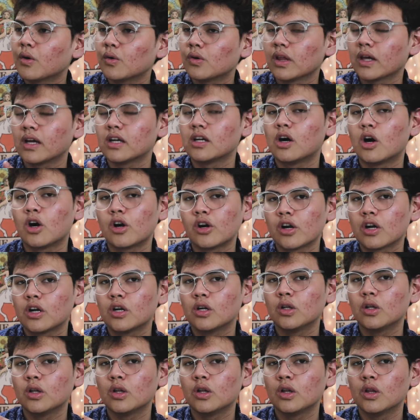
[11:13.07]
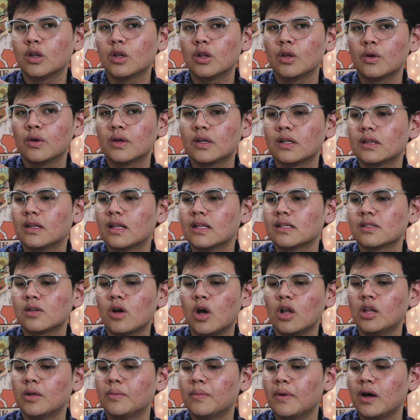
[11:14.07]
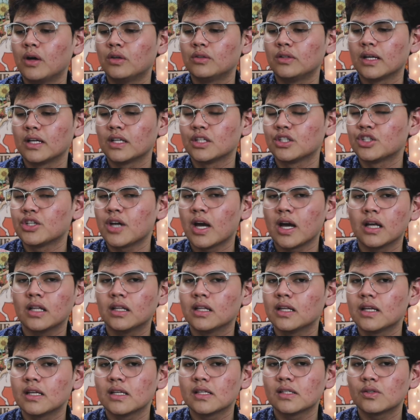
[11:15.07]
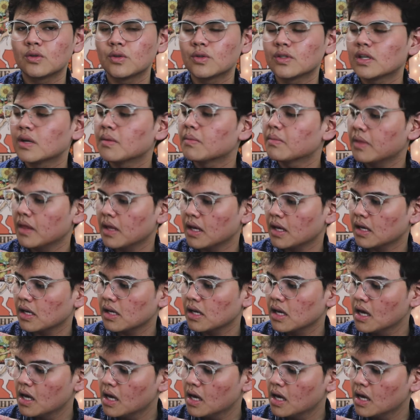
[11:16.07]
or like an article that's all about like checklists or something.